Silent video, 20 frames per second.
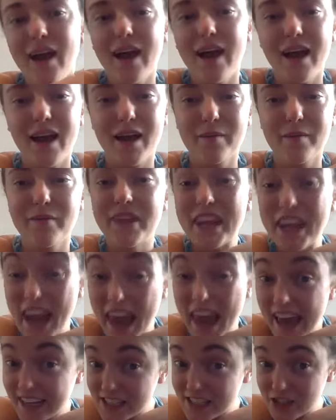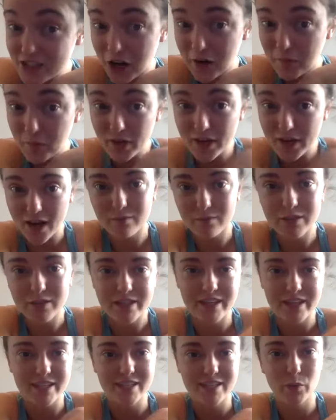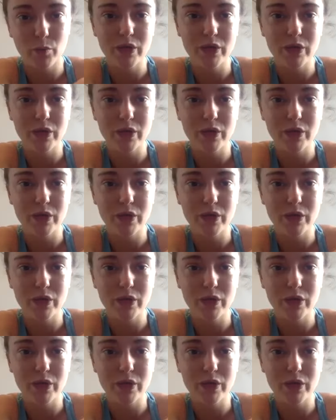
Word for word: Um, next time we come to this,